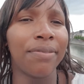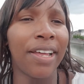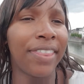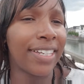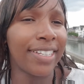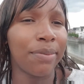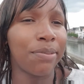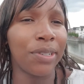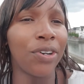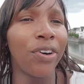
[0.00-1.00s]
and that kept
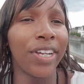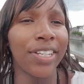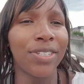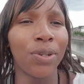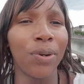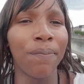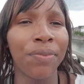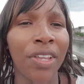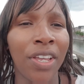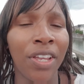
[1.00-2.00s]
me going. So
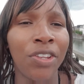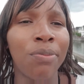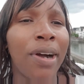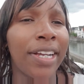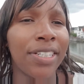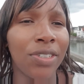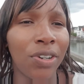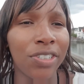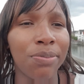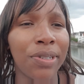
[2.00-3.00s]
you might
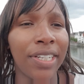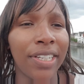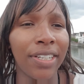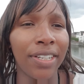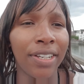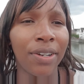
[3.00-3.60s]
not be